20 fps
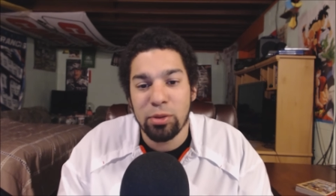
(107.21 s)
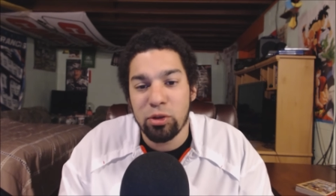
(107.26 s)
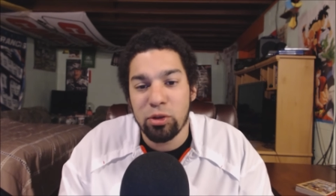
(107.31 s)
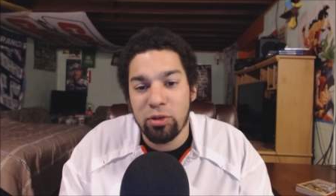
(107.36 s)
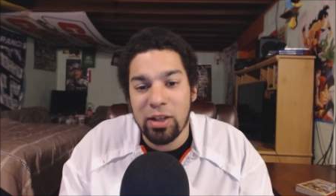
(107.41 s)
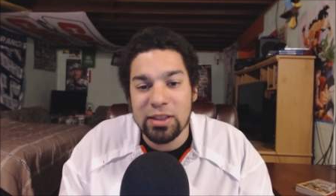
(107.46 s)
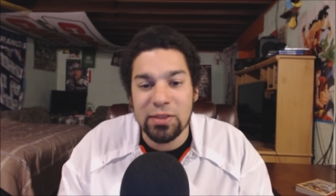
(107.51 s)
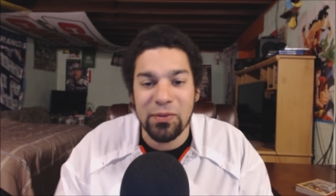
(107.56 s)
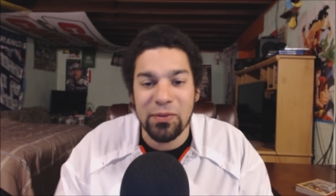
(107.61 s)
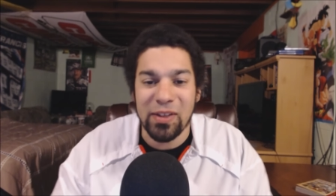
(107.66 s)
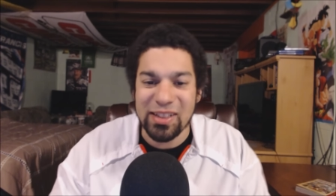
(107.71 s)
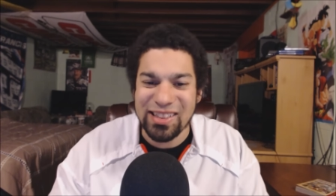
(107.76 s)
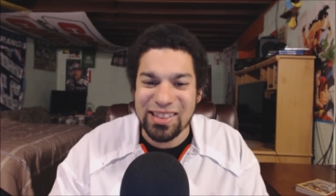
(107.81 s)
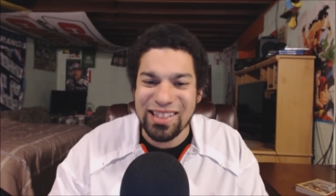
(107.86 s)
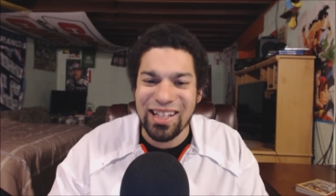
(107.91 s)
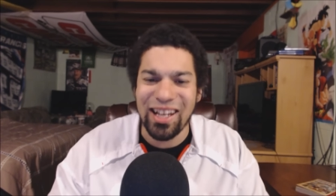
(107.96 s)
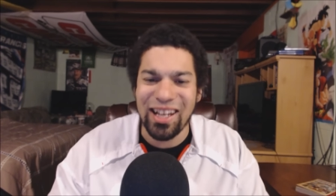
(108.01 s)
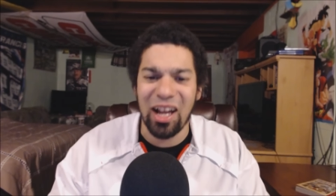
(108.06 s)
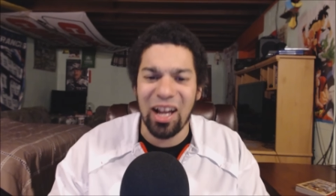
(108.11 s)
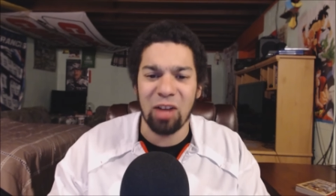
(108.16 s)
Progressive
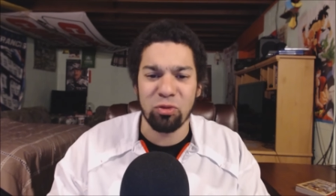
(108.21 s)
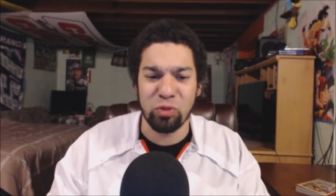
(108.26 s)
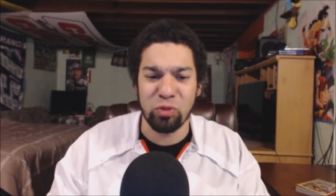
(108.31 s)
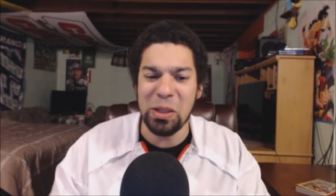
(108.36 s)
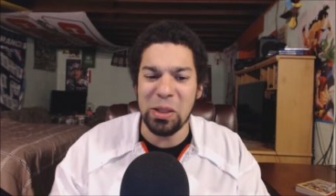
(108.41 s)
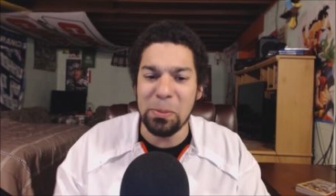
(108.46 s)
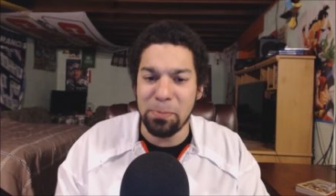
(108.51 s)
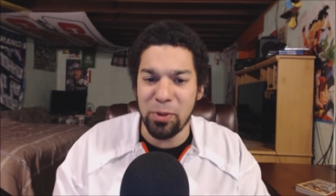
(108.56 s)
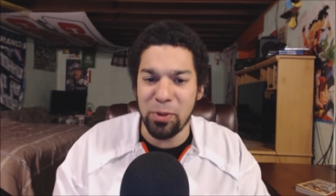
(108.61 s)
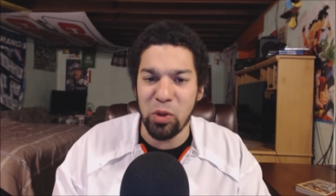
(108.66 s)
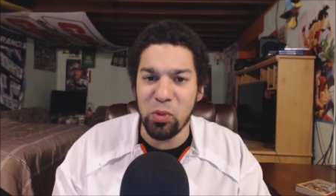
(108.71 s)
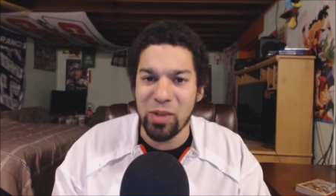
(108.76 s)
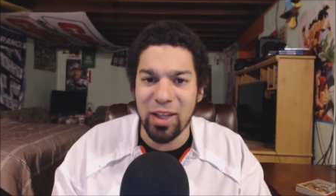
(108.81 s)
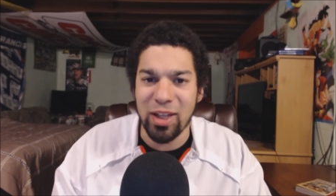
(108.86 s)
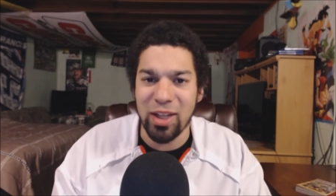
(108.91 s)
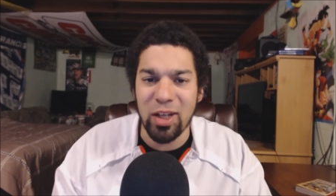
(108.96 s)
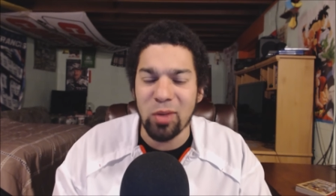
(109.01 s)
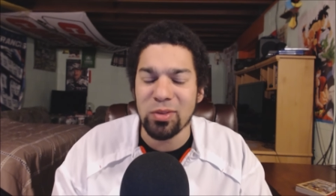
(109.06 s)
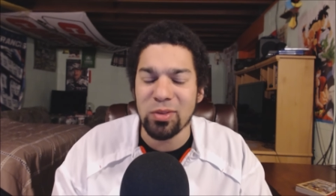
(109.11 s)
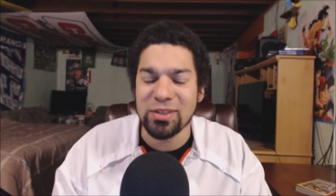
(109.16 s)
isn't a reboot.
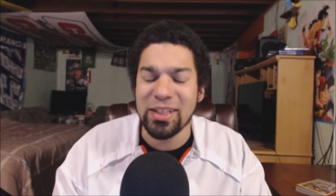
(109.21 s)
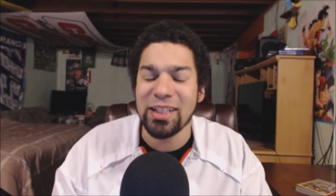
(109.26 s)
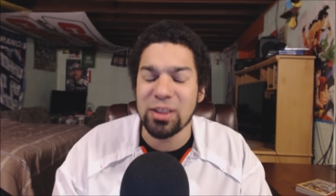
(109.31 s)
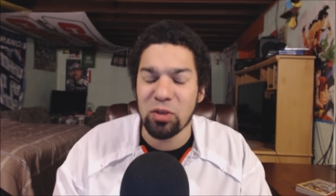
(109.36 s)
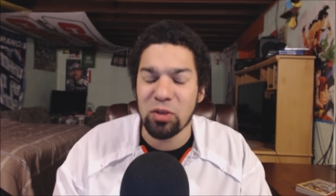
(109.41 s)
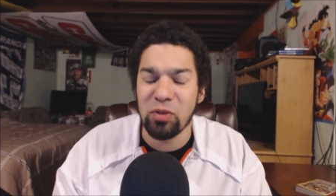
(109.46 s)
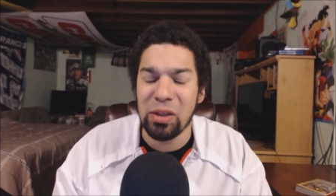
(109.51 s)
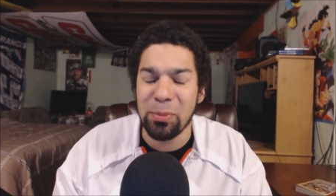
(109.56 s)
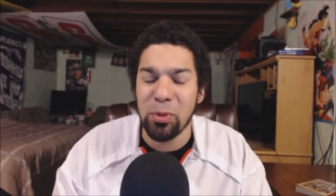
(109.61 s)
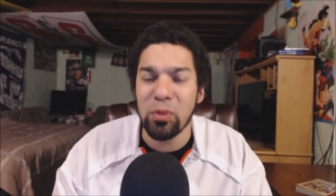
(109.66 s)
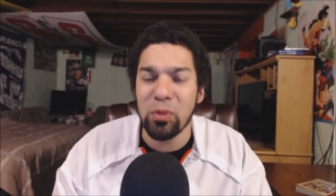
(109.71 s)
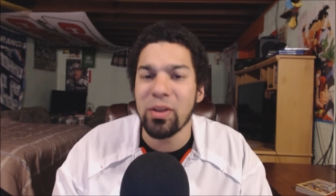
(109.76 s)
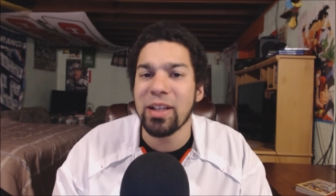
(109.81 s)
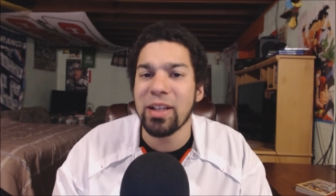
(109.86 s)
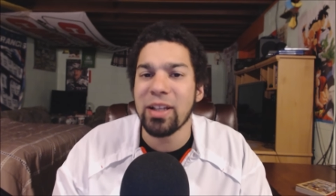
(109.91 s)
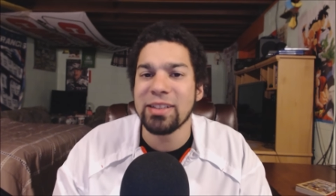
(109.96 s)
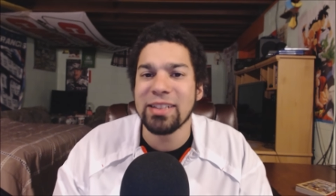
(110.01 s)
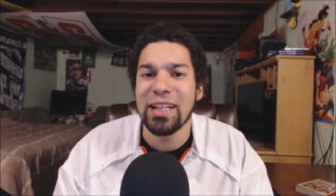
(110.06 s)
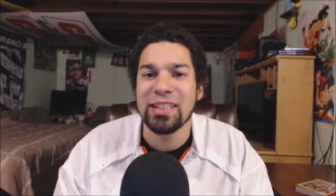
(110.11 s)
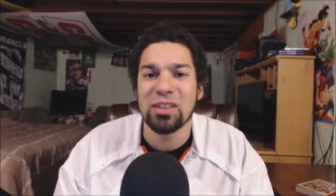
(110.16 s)
They don't say it's a reboot.
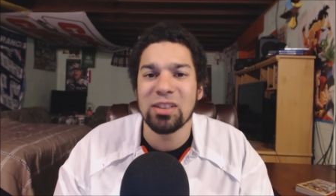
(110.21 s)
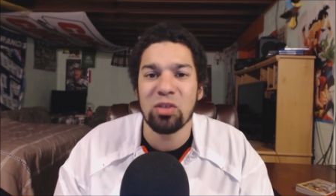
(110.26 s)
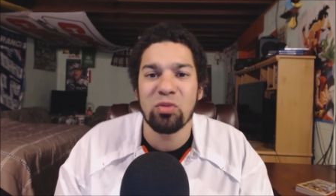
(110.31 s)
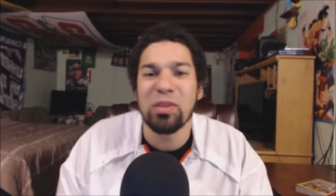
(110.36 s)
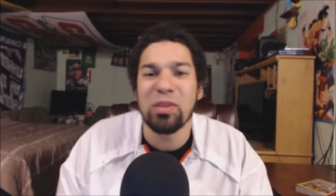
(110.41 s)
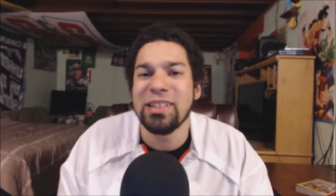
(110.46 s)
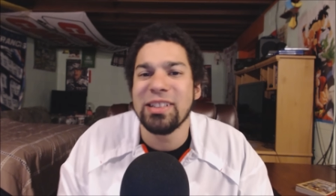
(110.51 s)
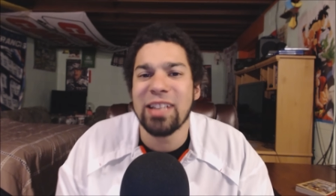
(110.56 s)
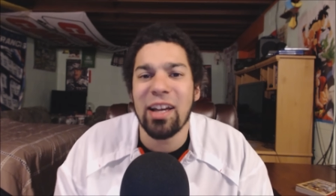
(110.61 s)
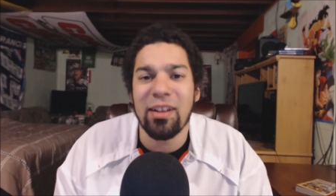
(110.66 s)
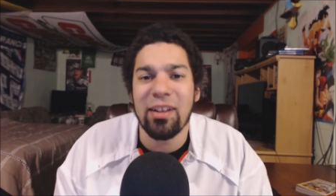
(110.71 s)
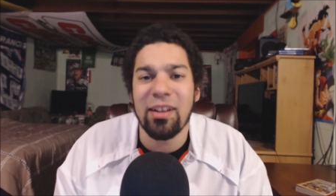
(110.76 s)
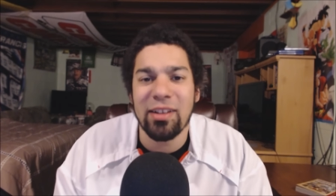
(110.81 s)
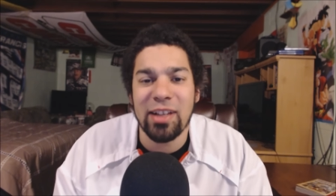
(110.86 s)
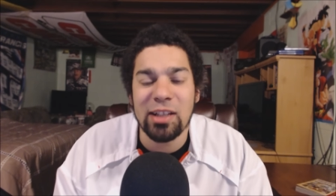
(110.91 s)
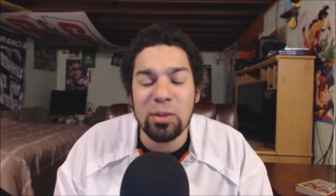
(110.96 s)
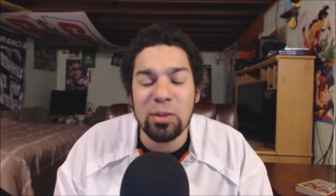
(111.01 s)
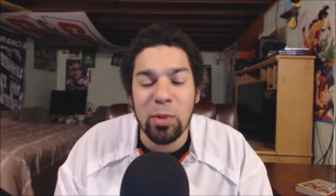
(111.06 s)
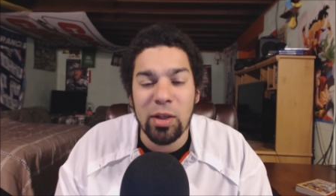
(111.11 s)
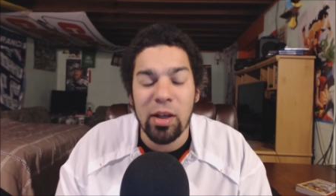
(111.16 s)
They say it's a
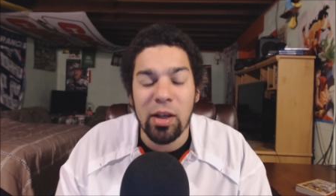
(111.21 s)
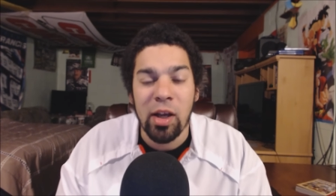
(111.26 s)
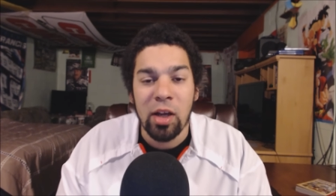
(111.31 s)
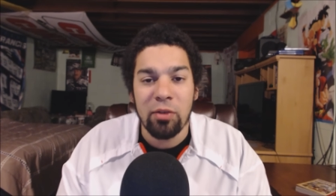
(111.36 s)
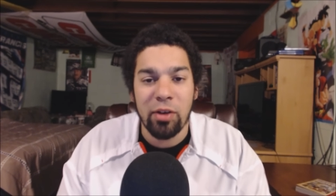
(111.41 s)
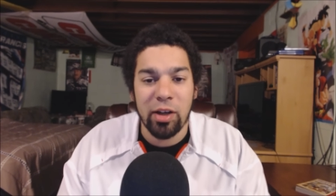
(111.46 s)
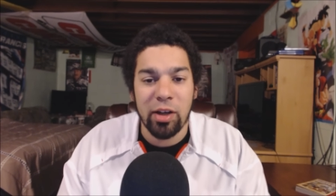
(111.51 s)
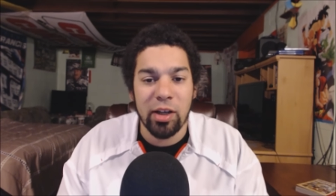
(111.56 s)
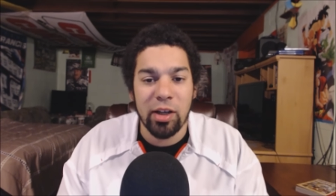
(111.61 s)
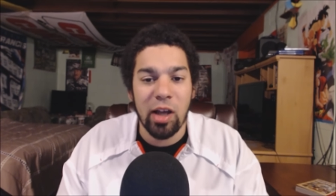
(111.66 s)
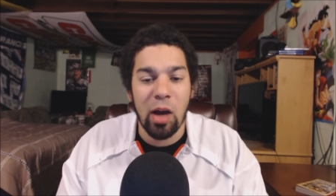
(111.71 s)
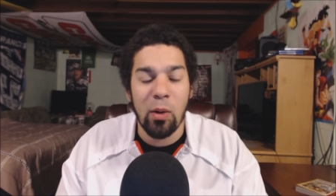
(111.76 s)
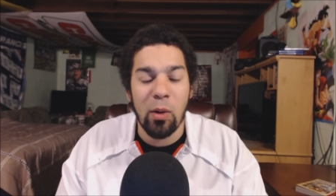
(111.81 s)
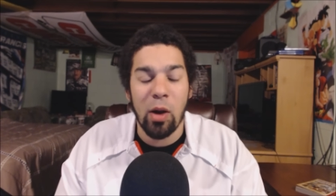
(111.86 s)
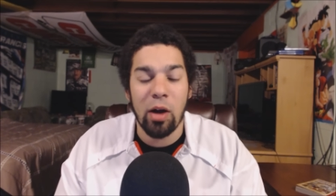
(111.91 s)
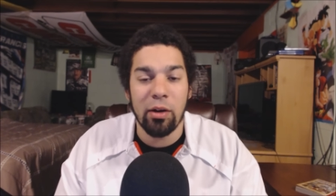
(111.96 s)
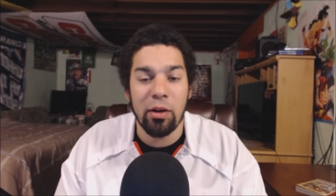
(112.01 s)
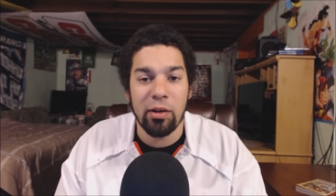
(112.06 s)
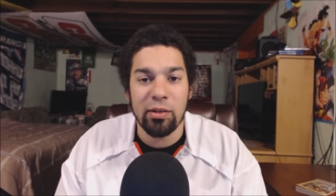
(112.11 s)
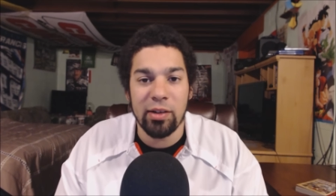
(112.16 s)
retelling. That's what Reki
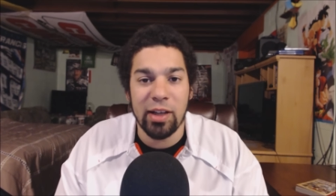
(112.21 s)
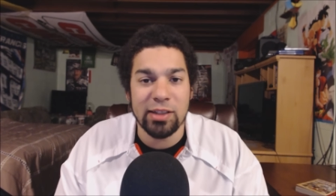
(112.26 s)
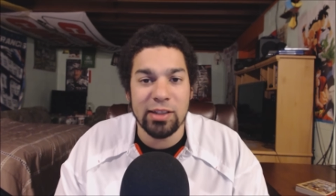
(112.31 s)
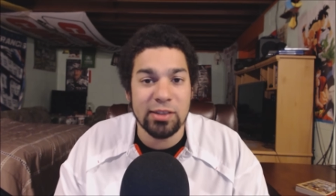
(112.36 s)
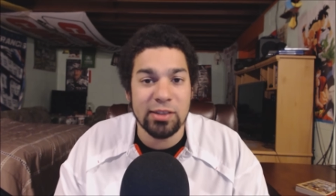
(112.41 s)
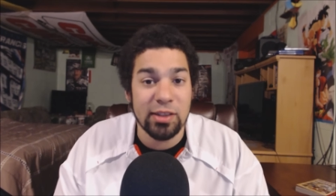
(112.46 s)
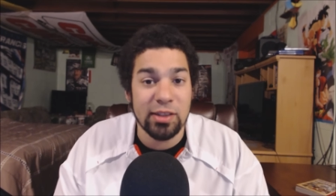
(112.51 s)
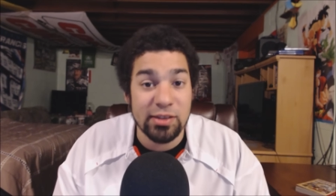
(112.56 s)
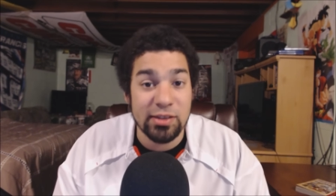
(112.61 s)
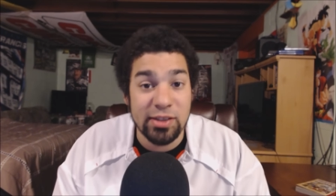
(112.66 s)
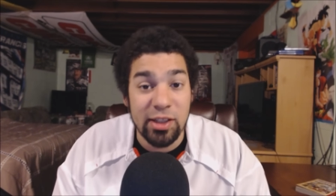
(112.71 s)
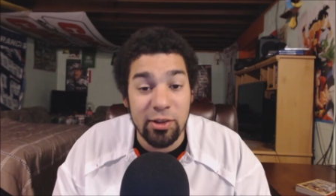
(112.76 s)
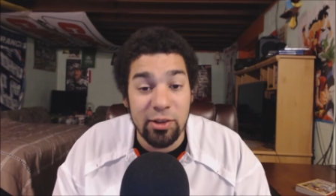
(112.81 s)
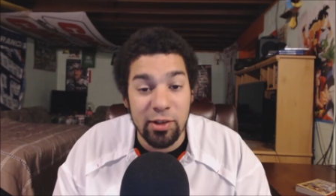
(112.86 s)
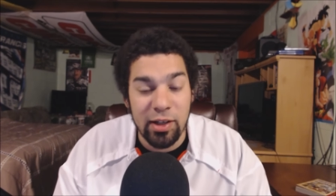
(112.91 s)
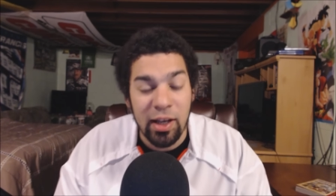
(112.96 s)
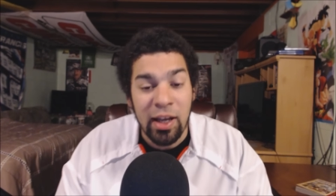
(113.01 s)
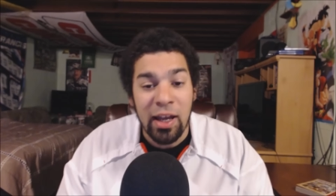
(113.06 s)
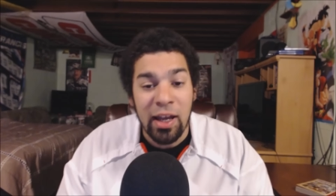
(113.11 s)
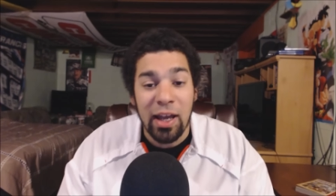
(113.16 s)
Kawahara likes to
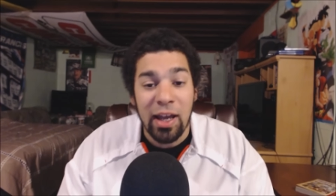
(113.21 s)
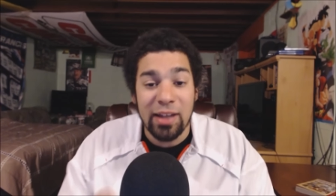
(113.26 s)
consider it.